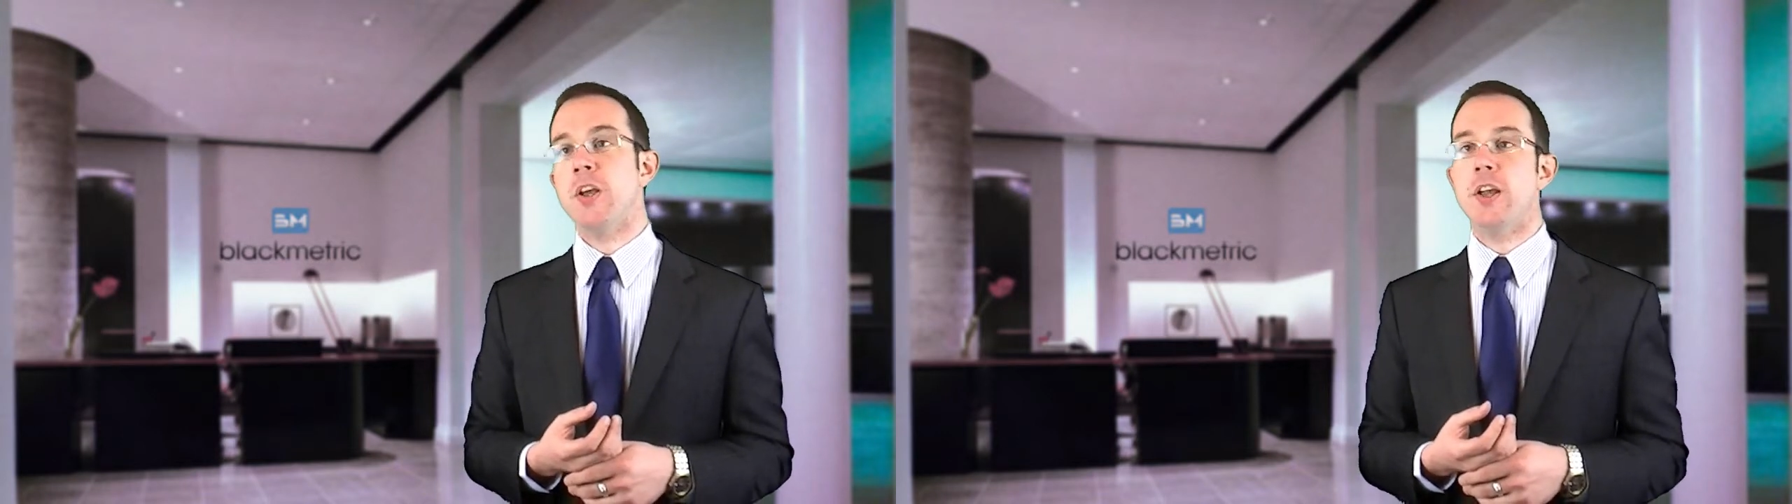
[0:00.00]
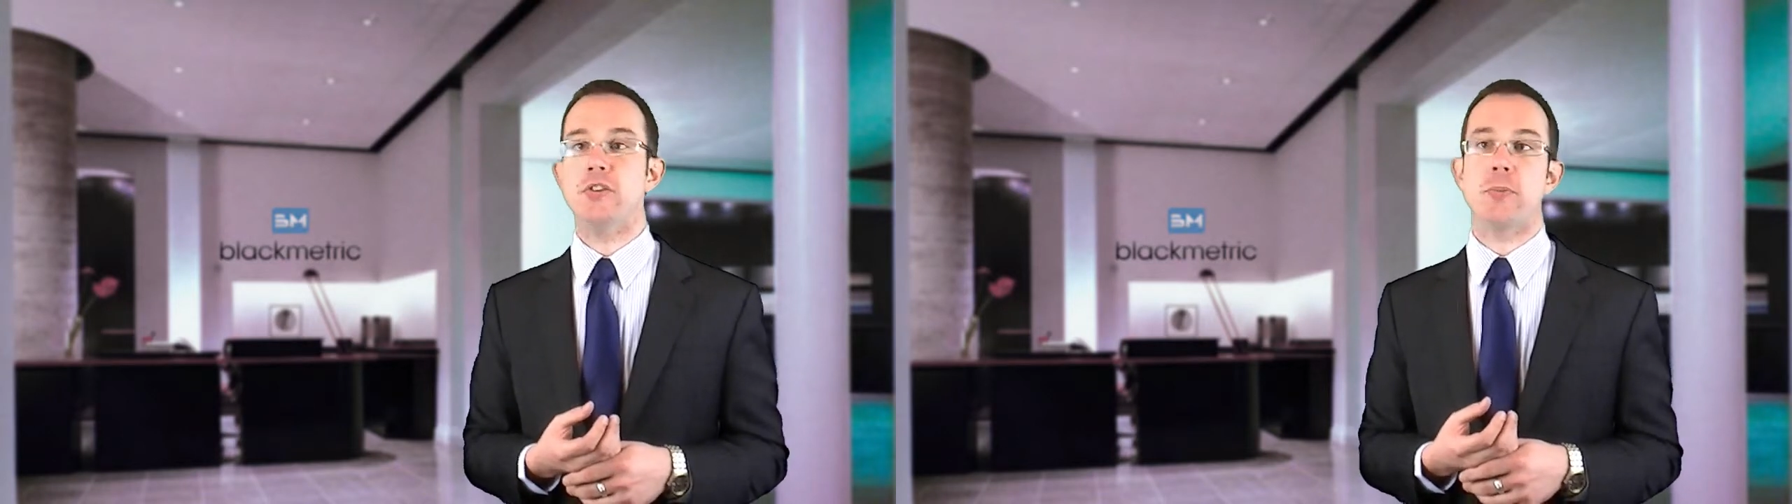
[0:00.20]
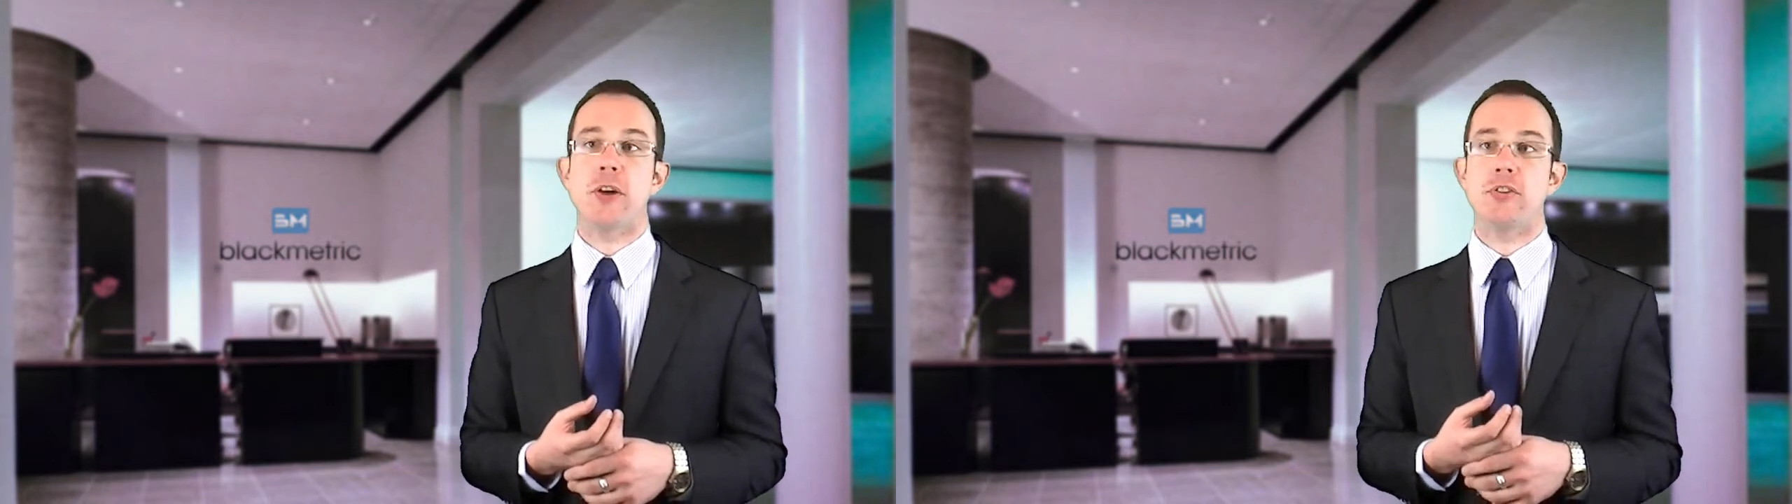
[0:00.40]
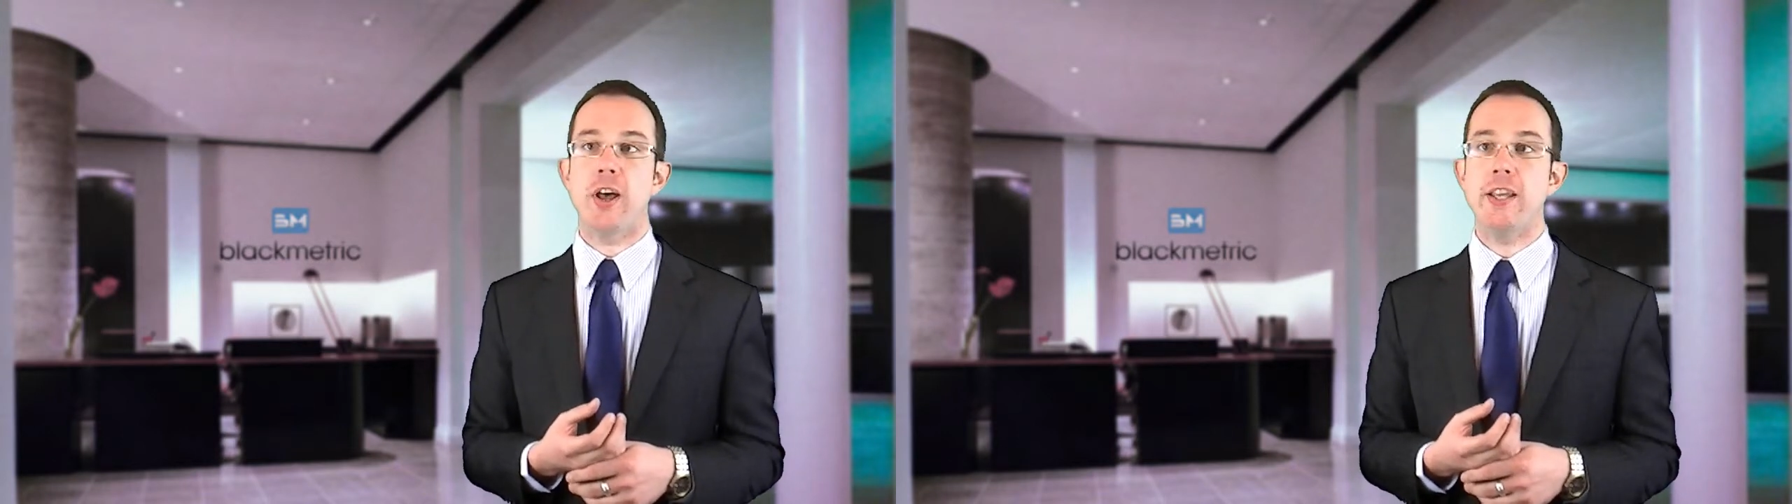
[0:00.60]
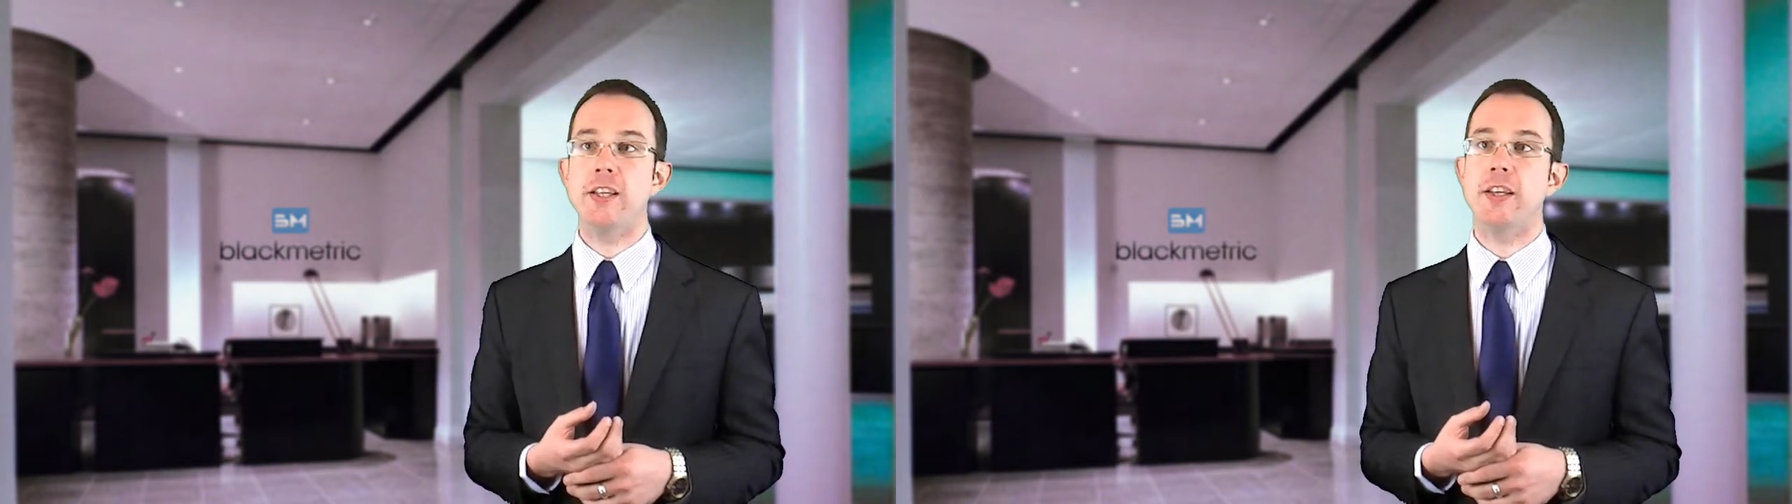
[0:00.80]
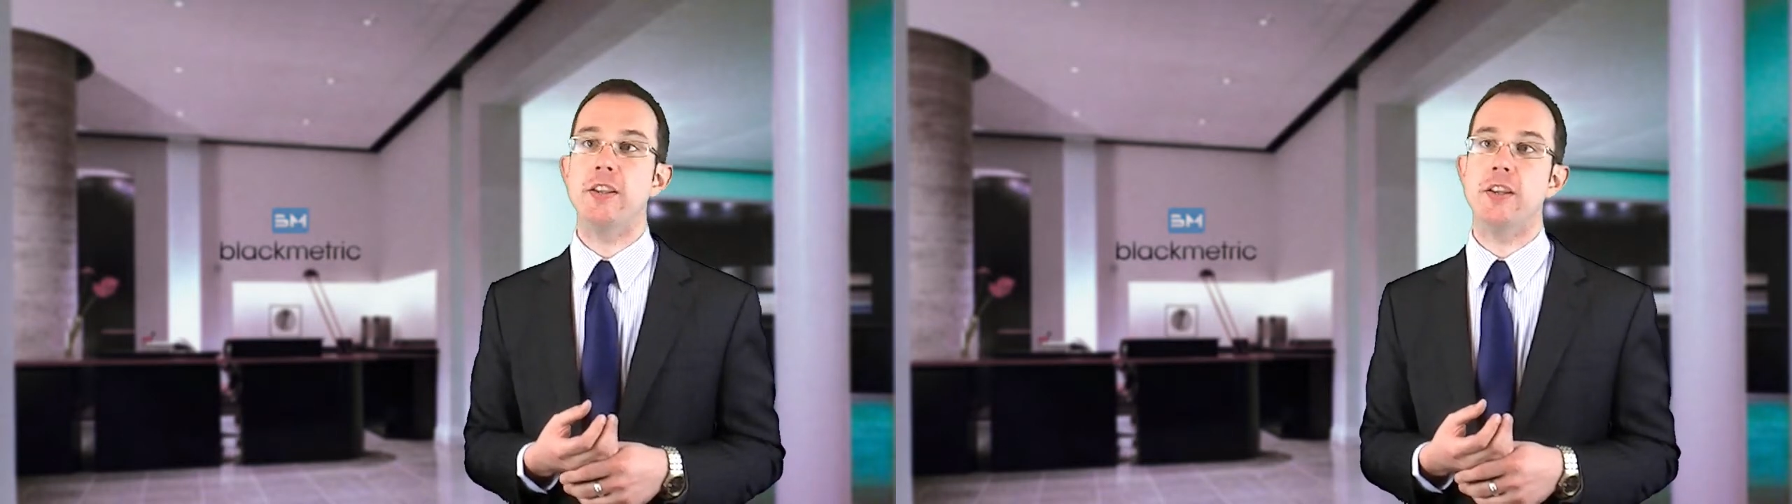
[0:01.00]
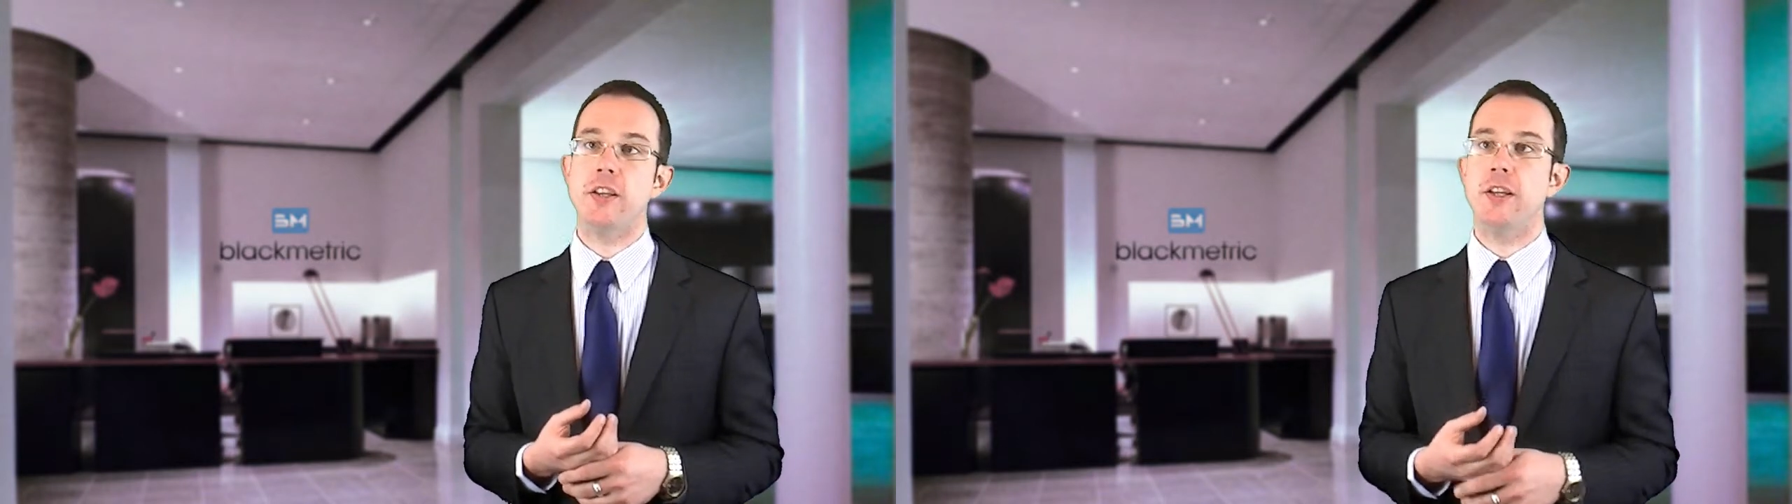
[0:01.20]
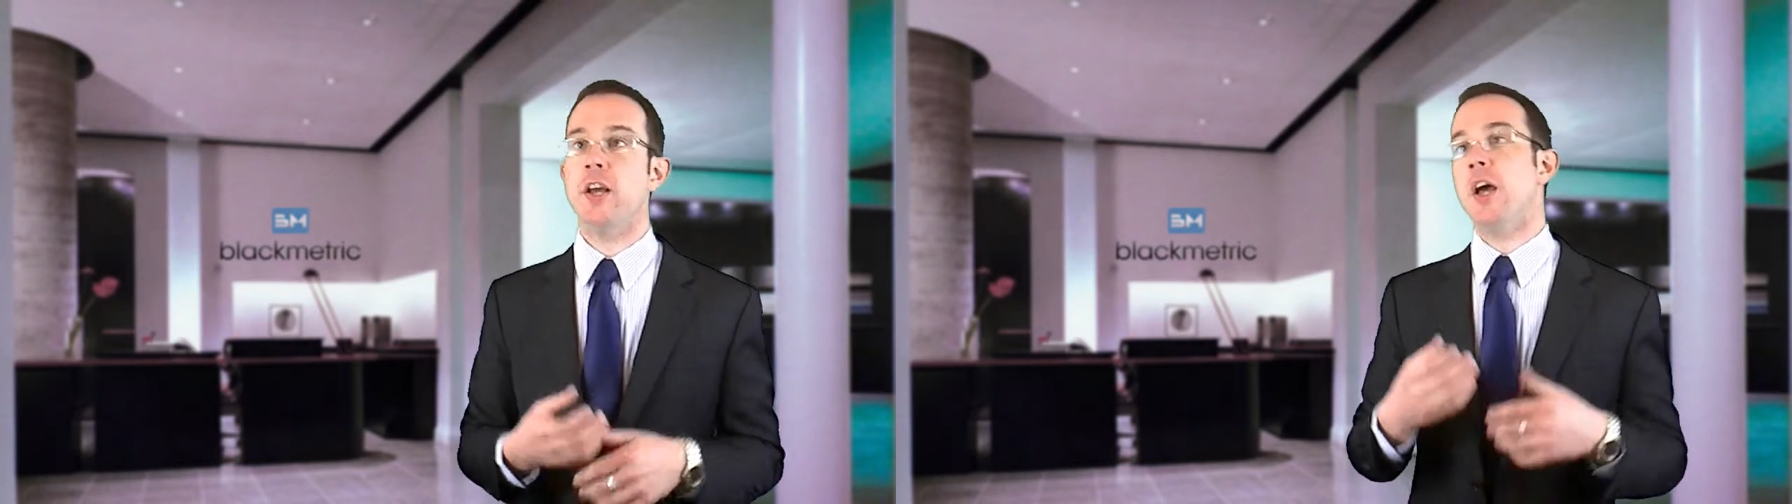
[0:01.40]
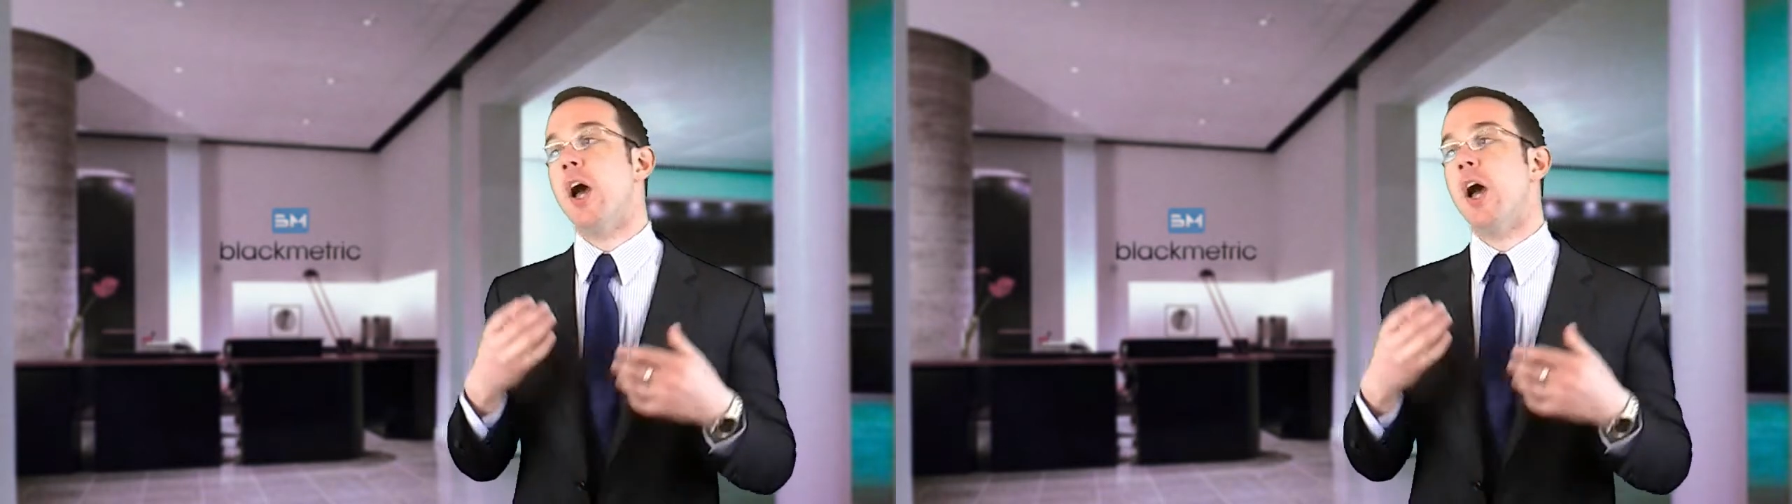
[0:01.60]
It's about taking the